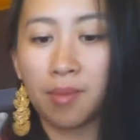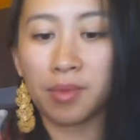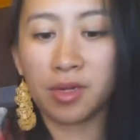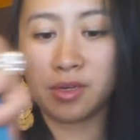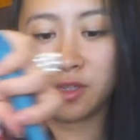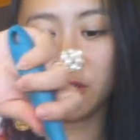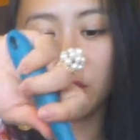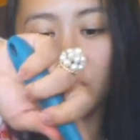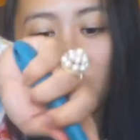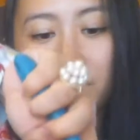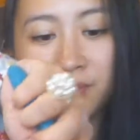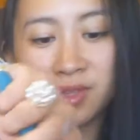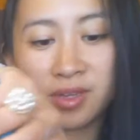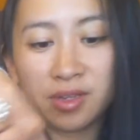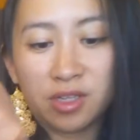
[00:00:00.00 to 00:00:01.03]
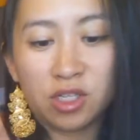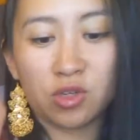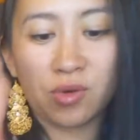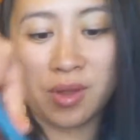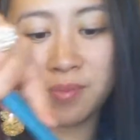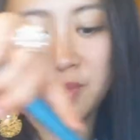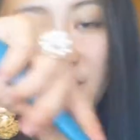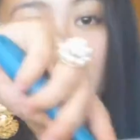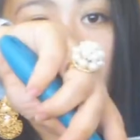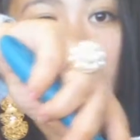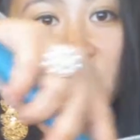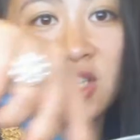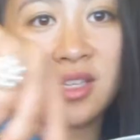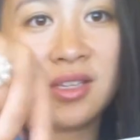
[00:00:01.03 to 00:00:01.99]
I'm going to scrape
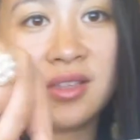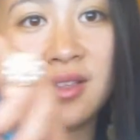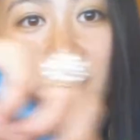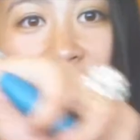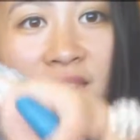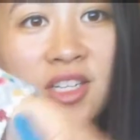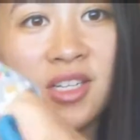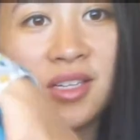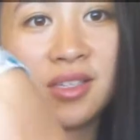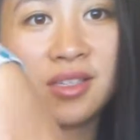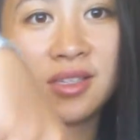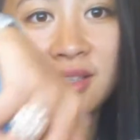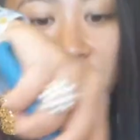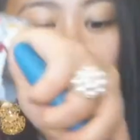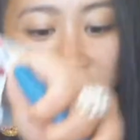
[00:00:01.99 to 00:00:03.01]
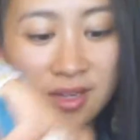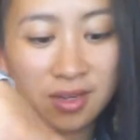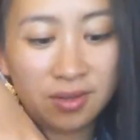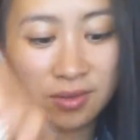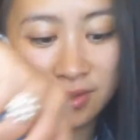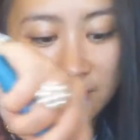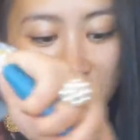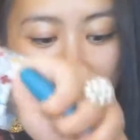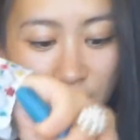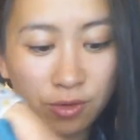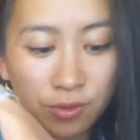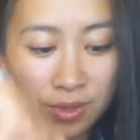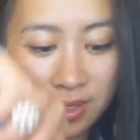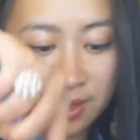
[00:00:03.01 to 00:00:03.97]
the edges. You see how
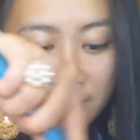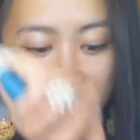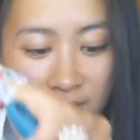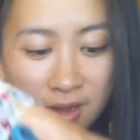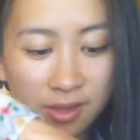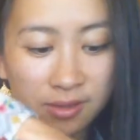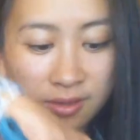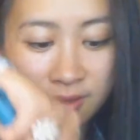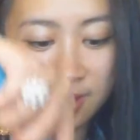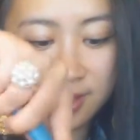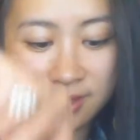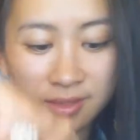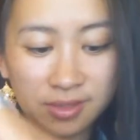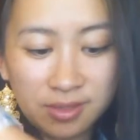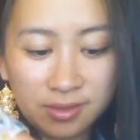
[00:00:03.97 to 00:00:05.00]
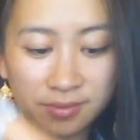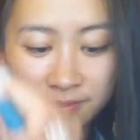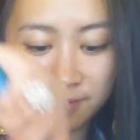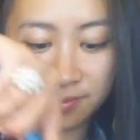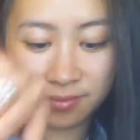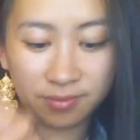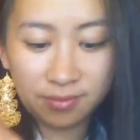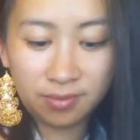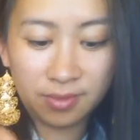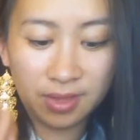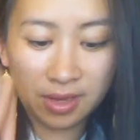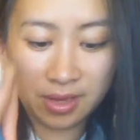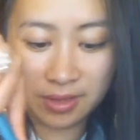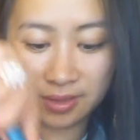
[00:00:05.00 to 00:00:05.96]
green the color is?
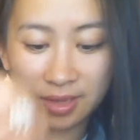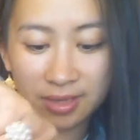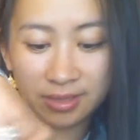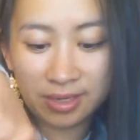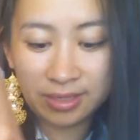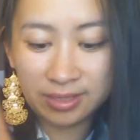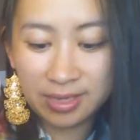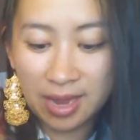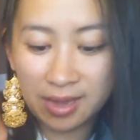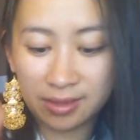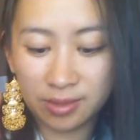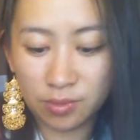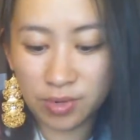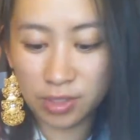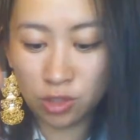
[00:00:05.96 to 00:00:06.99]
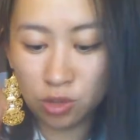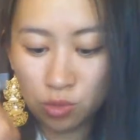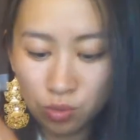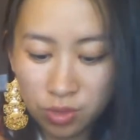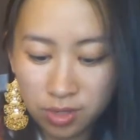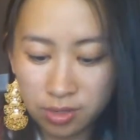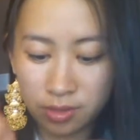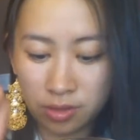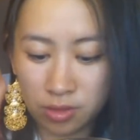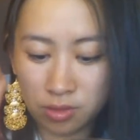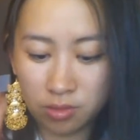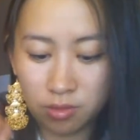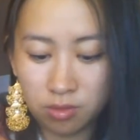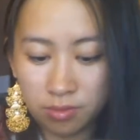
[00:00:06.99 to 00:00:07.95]
That's exactly what you
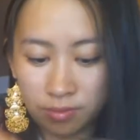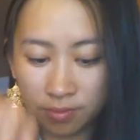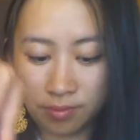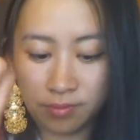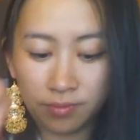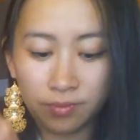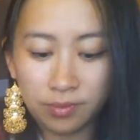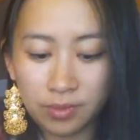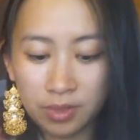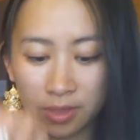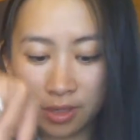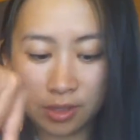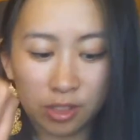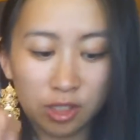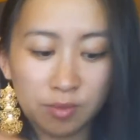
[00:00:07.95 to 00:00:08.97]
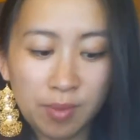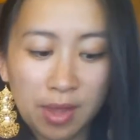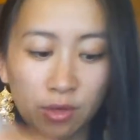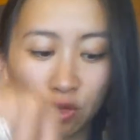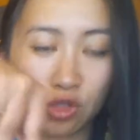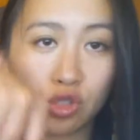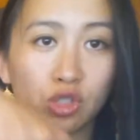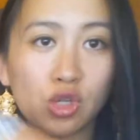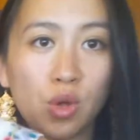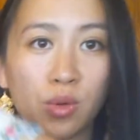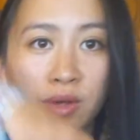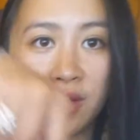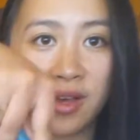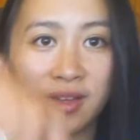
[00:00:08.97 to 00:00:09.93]
want. It smells
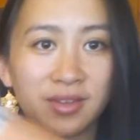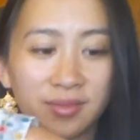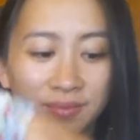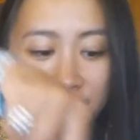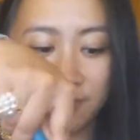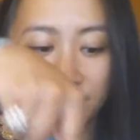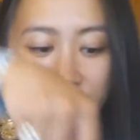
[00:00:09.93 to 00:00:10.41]
so good.